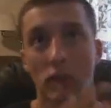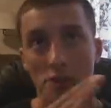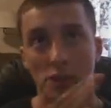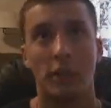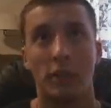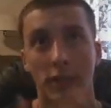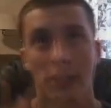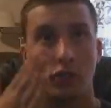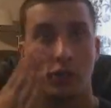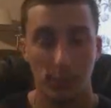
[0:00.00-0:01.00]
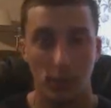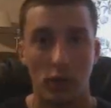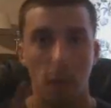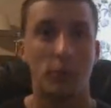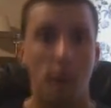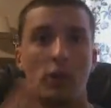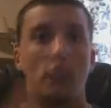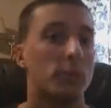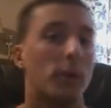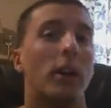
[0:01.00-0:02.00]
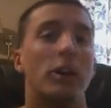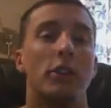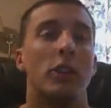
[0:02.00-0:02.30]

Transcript: literally just sponge, sponge, sponge.